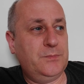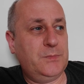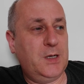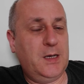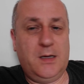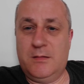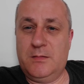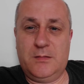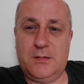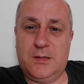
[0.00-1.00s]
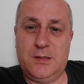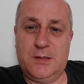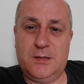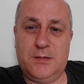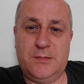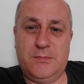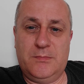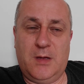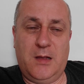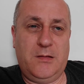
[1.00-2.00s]
yeah, because
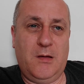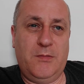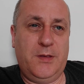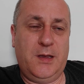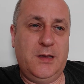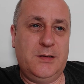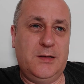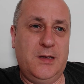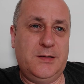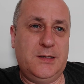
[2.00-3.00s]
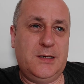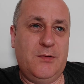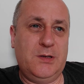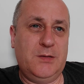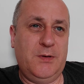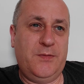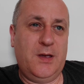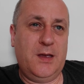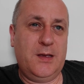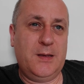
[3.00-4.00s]
I don't think it's necessary. To be
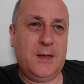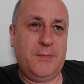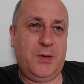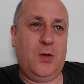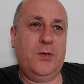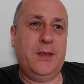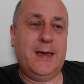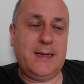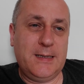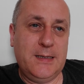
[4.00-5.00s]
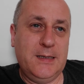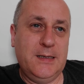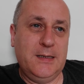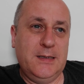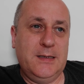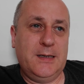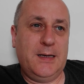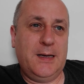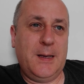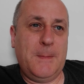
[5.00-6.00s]
fair, beyond that,
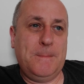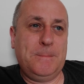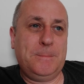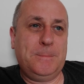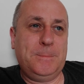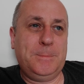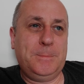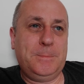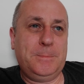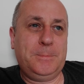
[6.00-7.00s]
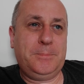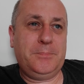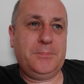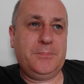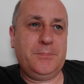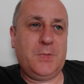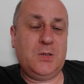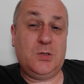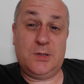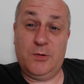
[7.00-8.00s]
um, but
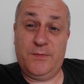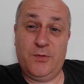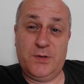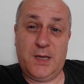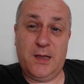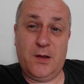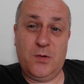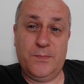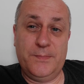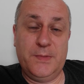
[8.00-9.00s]
just looking forward to getting home.